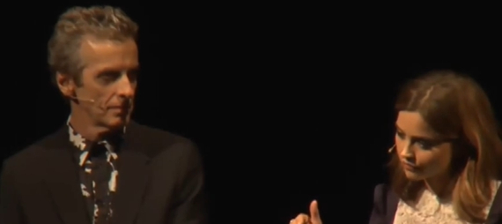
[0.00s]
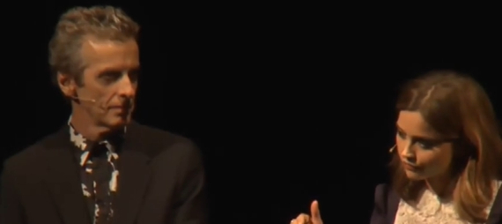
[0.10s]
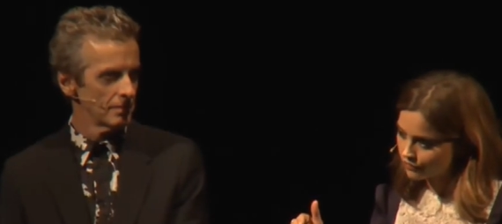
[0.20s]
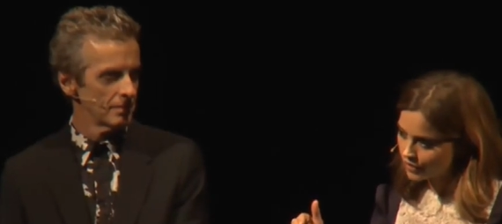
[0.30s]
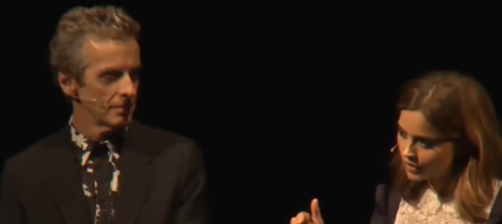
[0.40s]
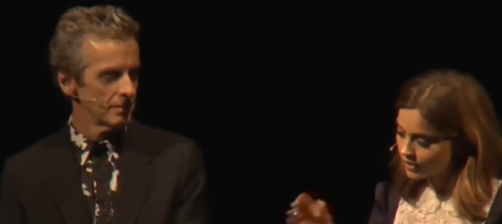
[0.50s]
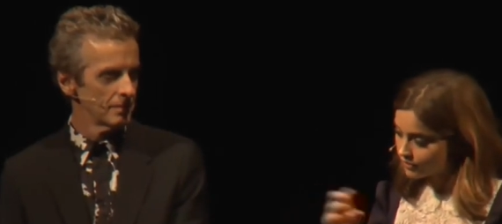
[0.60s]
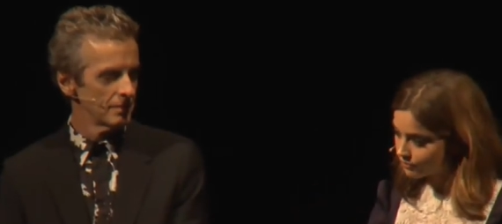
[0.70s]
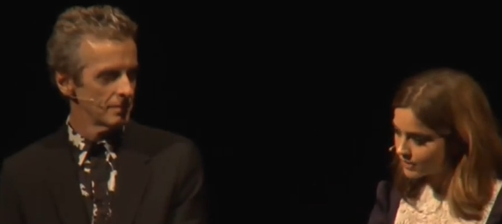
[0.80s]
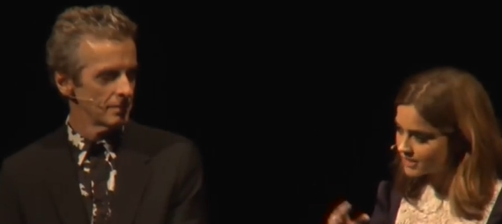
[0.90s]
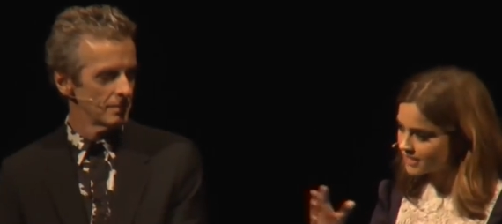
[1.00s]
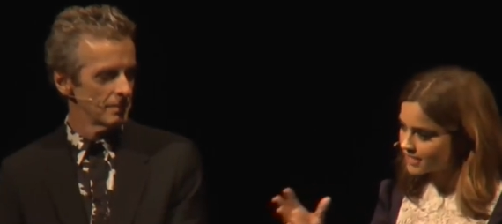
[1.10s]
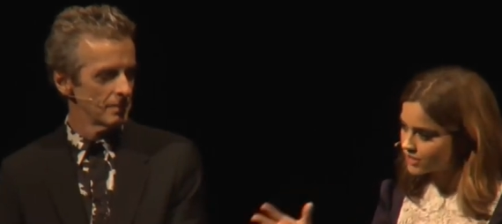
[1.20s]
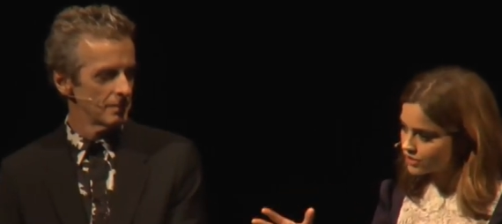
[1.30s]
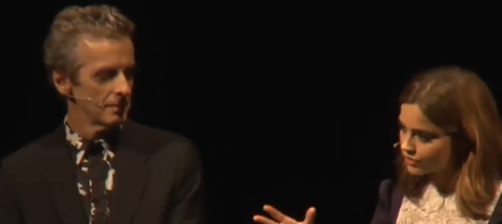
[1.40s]
Speaker 1: of, a three
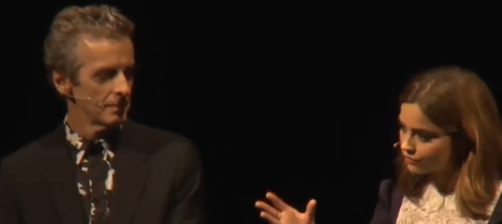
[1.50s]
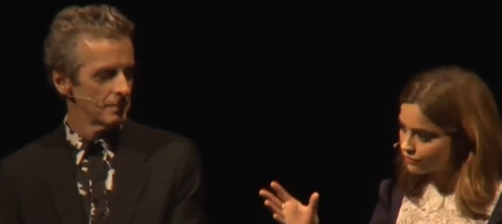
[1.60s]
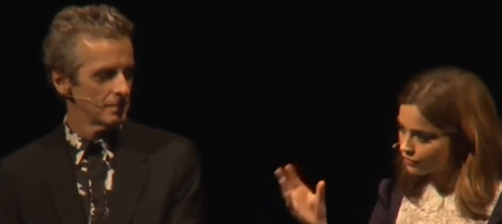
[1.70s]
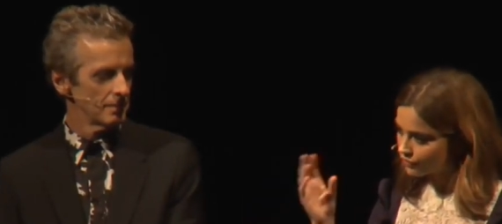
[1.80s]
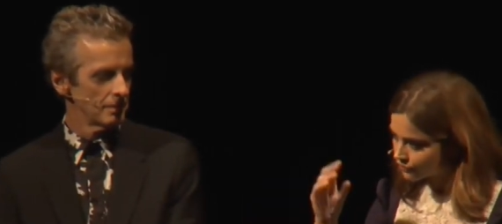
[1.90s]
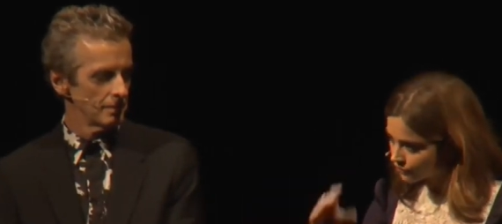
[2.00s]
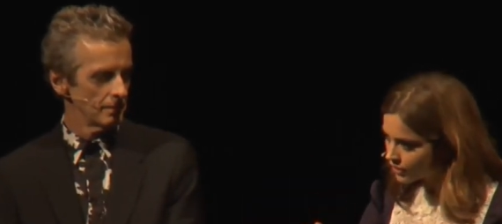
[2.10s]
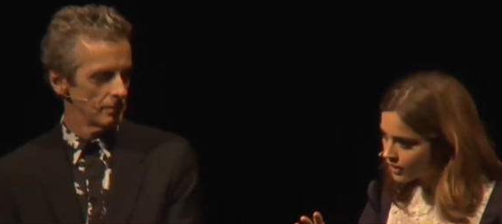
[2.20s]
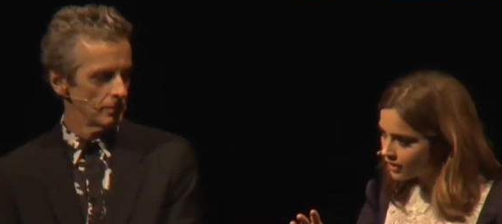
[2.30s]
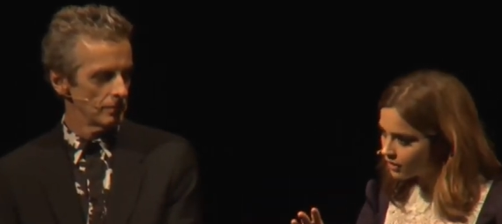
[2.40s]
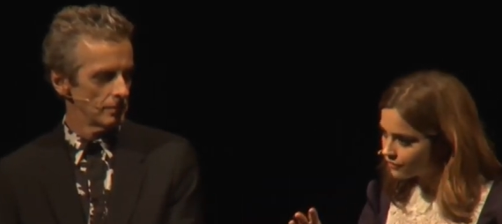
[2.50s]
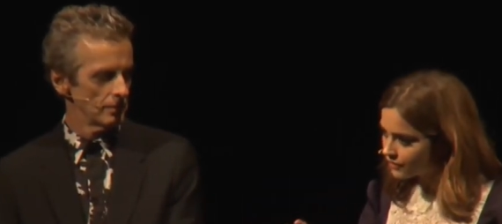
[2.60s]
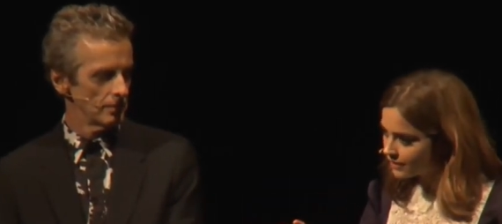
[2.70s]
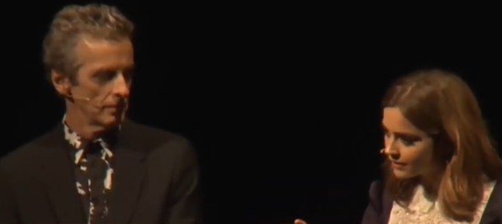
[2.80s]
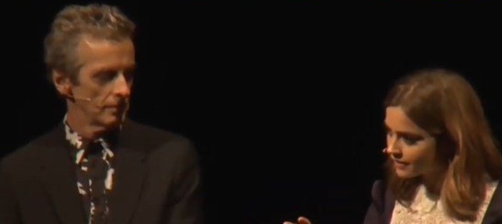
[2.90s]
stages of, of, of
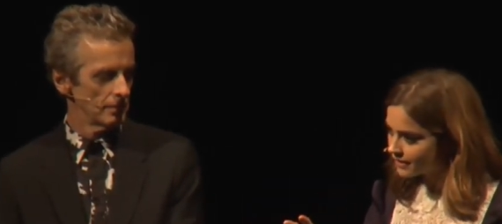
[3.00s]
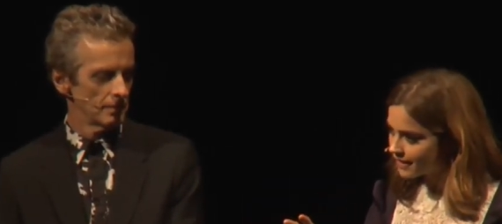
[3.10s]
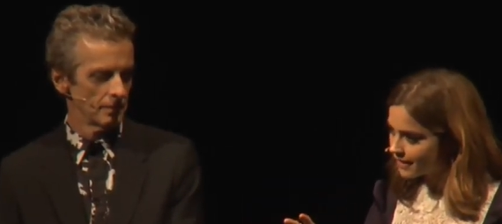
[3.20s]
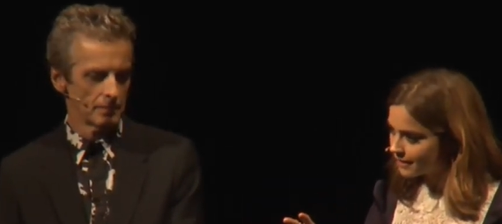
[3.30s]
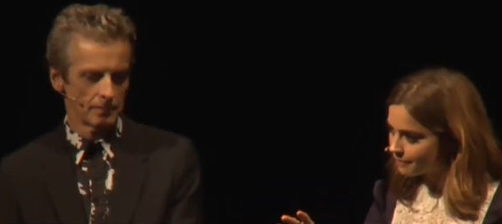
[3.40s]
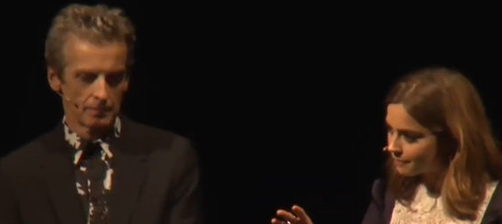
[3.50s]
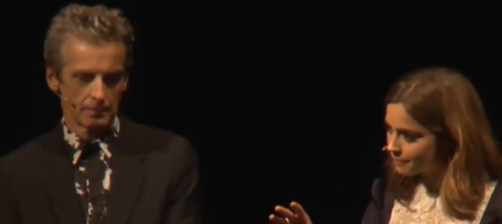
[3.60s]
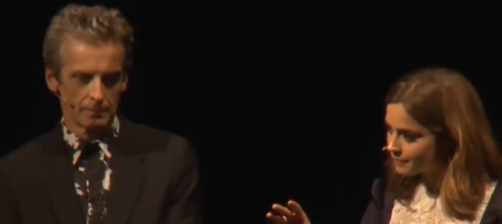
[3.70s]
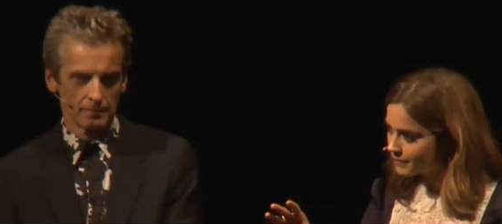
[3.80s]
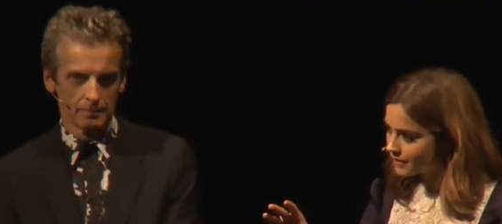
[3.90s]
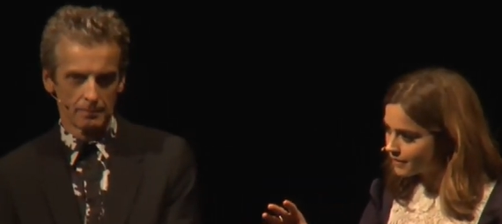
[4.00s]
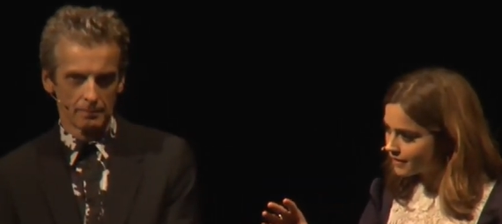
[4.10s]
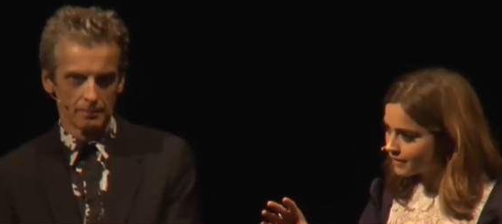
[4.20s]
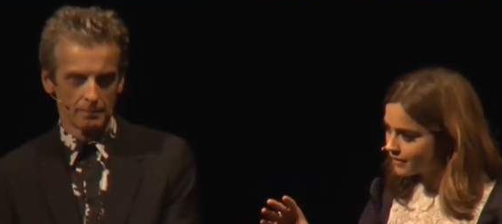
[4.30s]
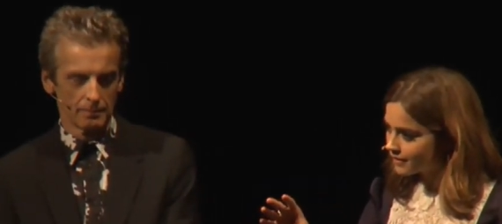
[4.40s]
hearing the name,
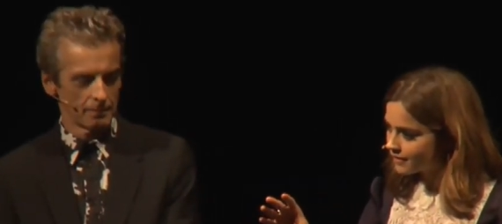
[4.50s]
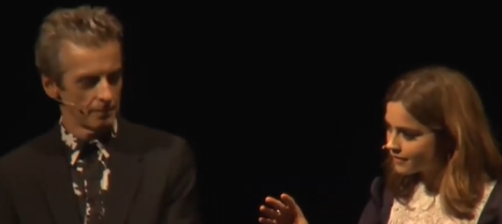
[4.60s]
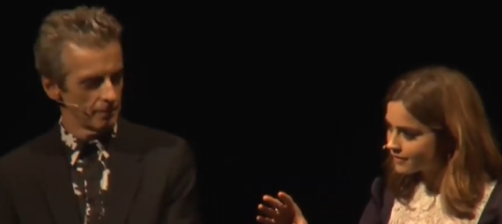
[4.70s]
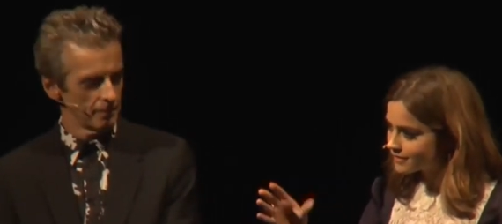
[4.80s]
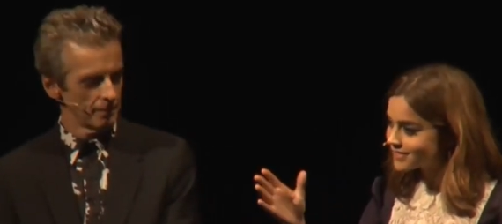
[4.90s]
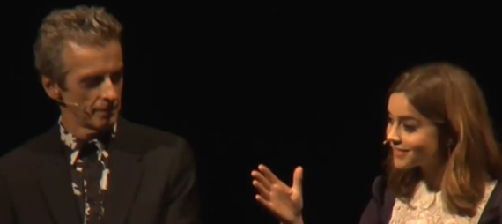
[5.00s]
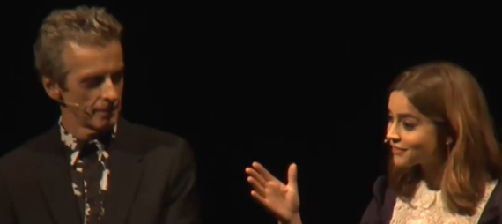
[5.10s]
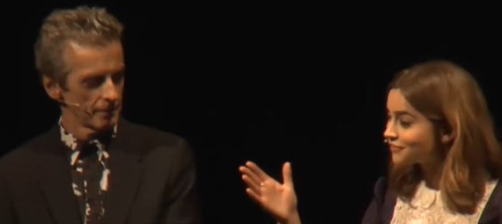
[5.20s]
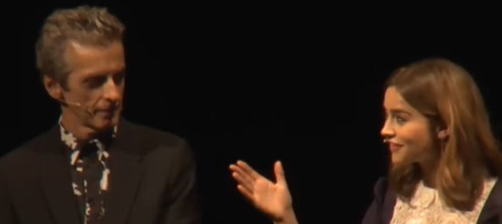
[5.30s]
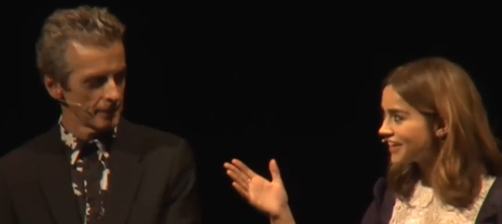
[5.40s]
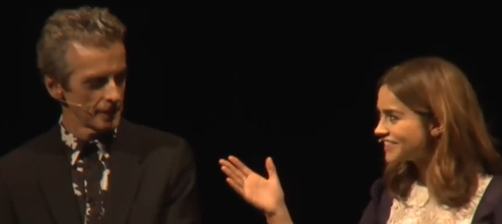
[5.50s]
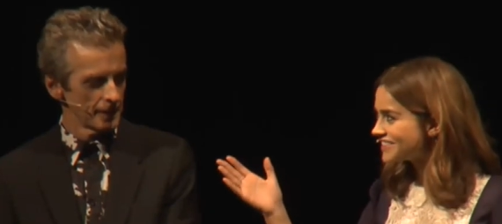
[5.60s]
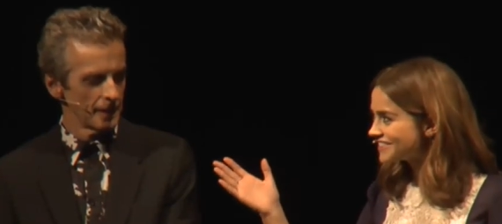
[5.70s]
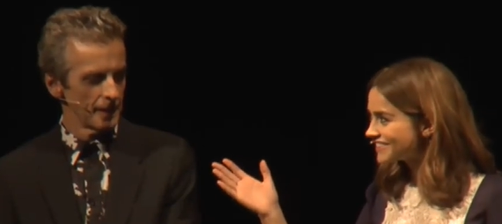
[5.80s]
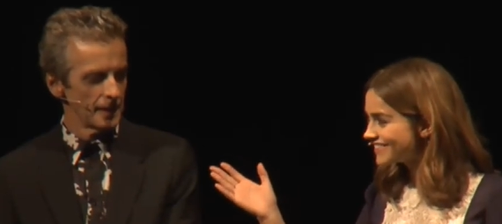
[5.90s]
seeing the
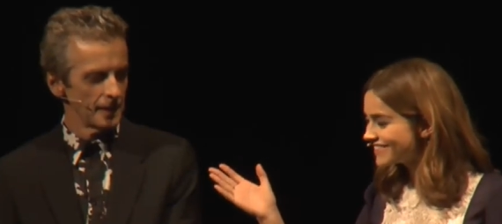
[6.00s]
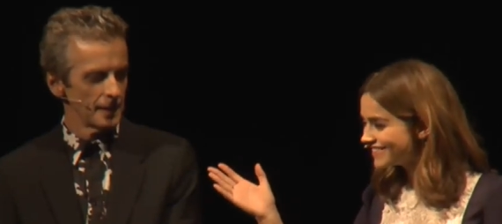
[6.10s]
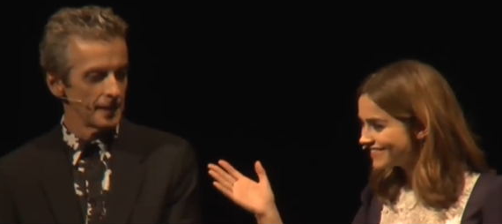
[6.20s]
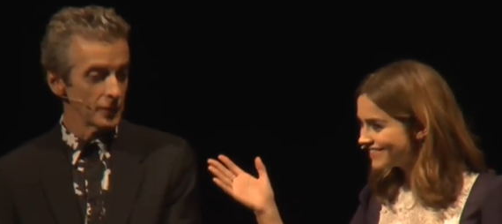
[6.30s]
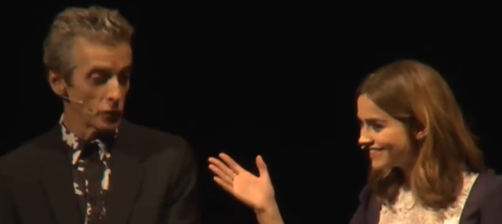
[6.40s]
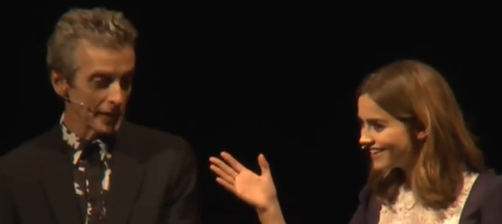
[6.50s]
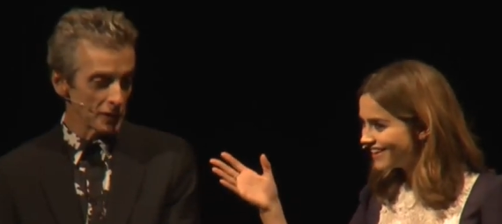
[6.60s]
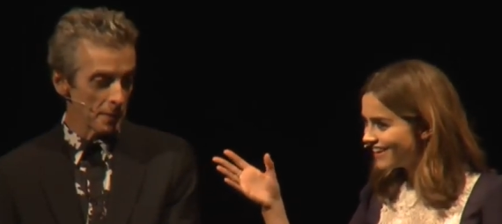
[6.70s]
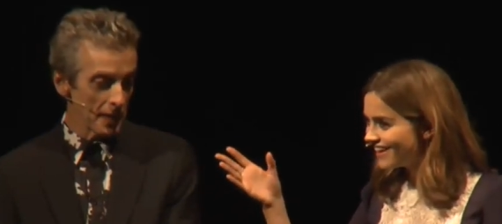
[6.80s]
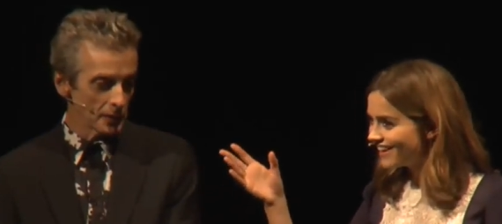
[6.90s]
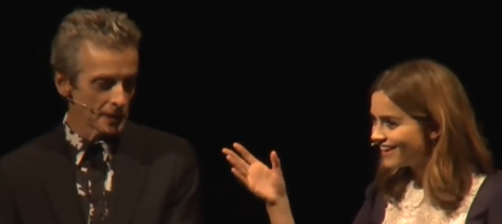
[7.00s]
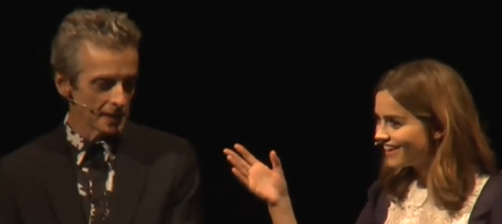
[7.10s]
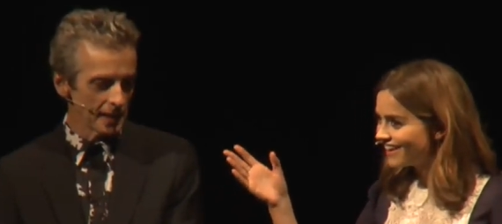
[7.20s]
face.
Speaker 2: And trying to pronounce